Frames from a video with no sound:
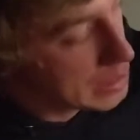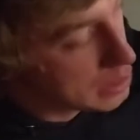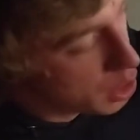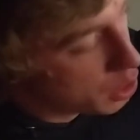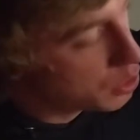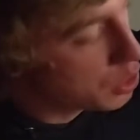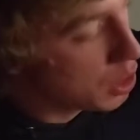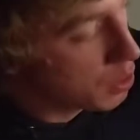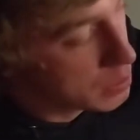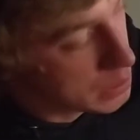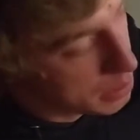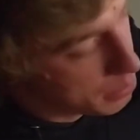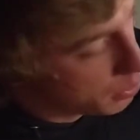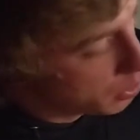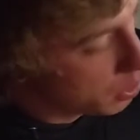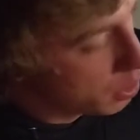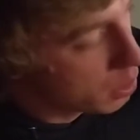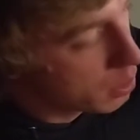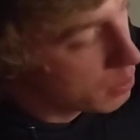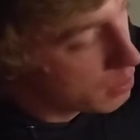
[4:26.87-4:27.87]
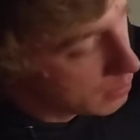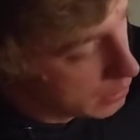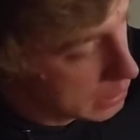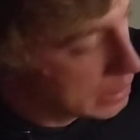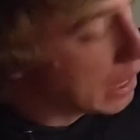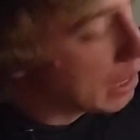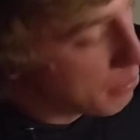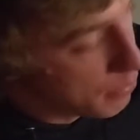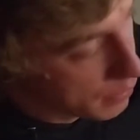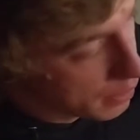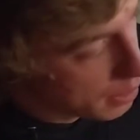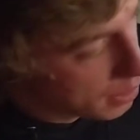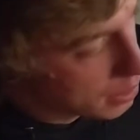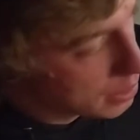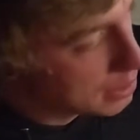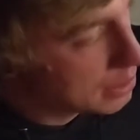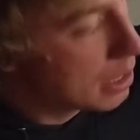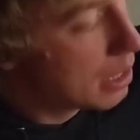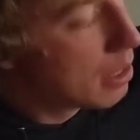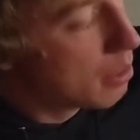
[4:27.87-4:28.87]
similar, the same
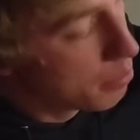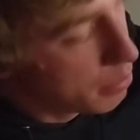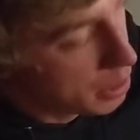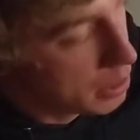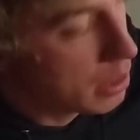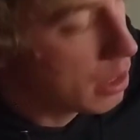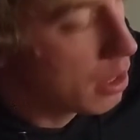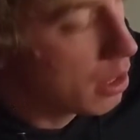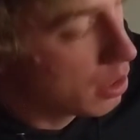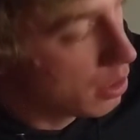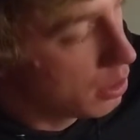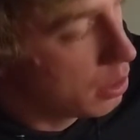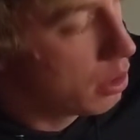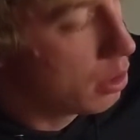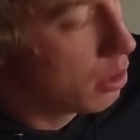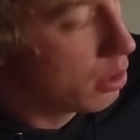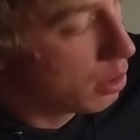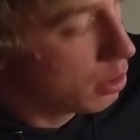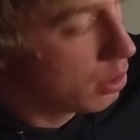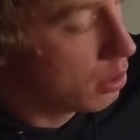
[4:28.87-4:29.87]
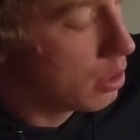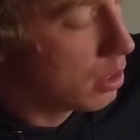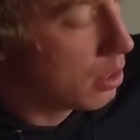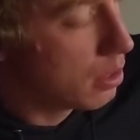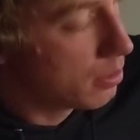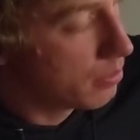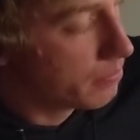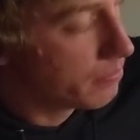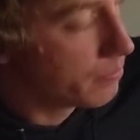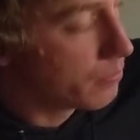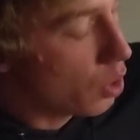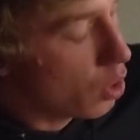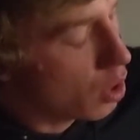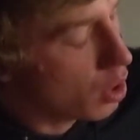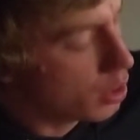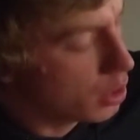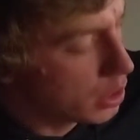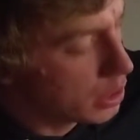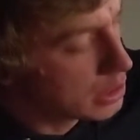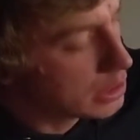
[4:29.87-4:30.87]
things, but they're a little
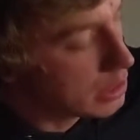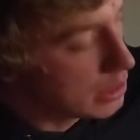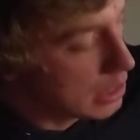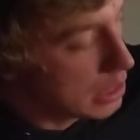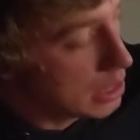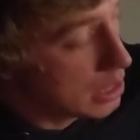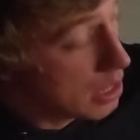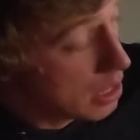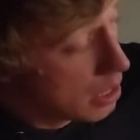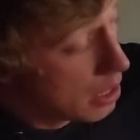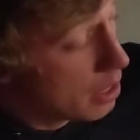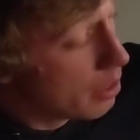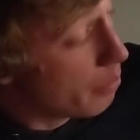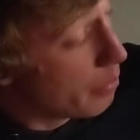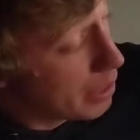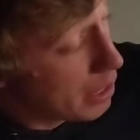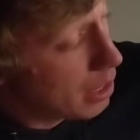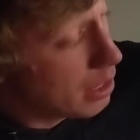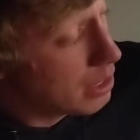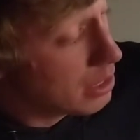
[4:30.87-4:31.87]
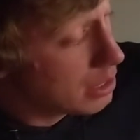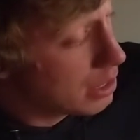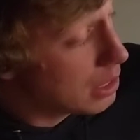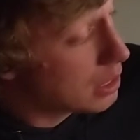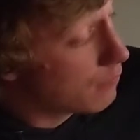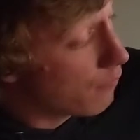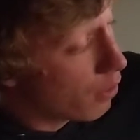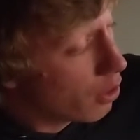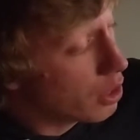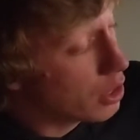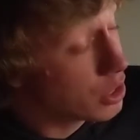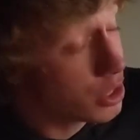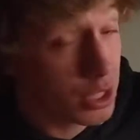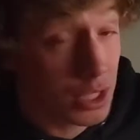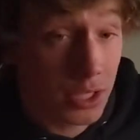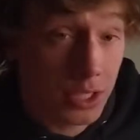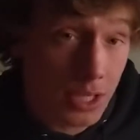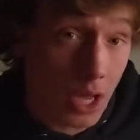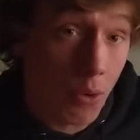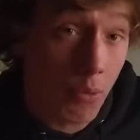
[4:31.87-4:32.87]
harder to see, because this varnish is
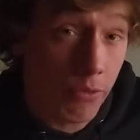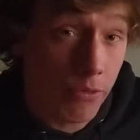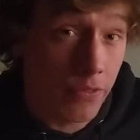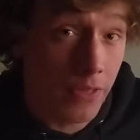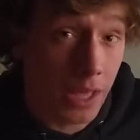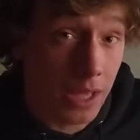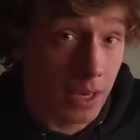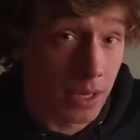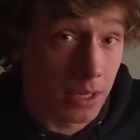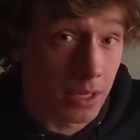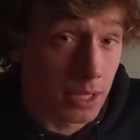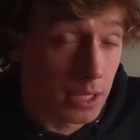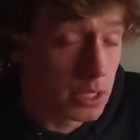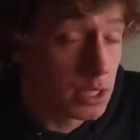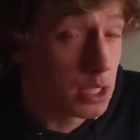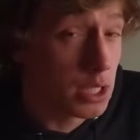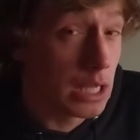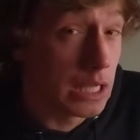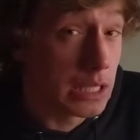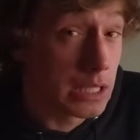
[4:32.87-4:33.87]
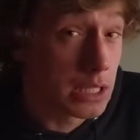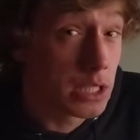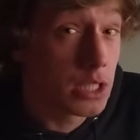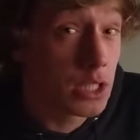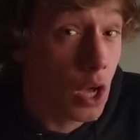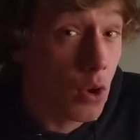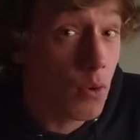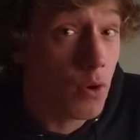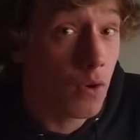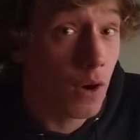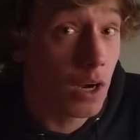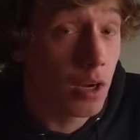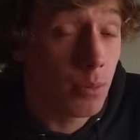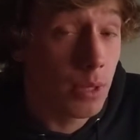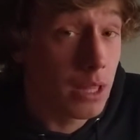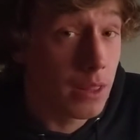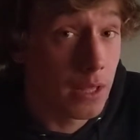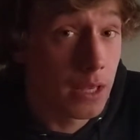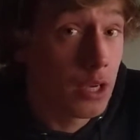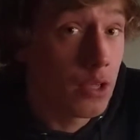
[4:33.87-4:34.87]
so thin. It's so
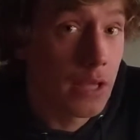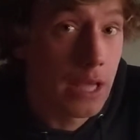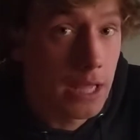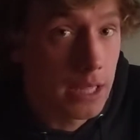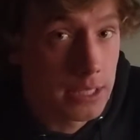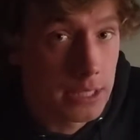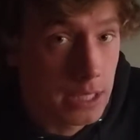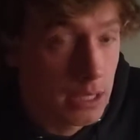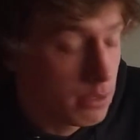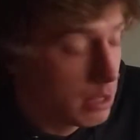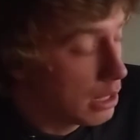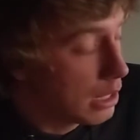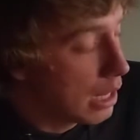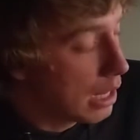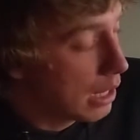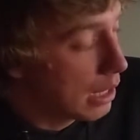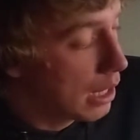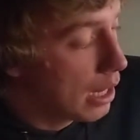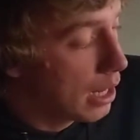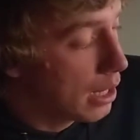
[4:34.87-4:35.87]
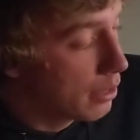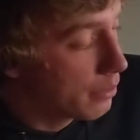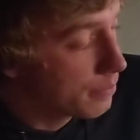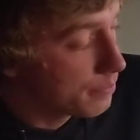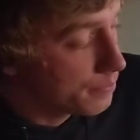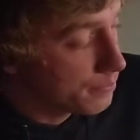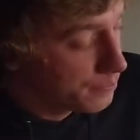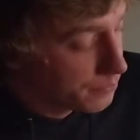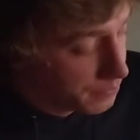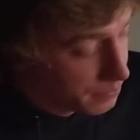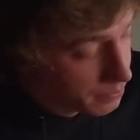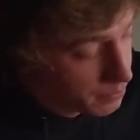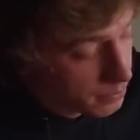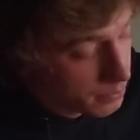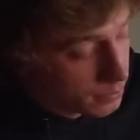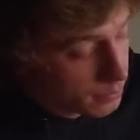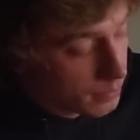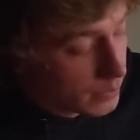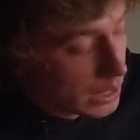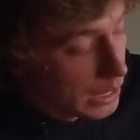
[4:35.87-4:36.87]
incredibly thin, you can't see it with the naked eye.
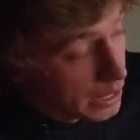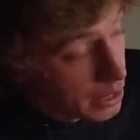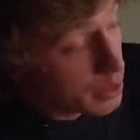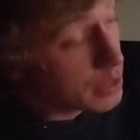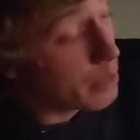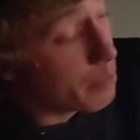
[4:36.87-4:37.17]
Here's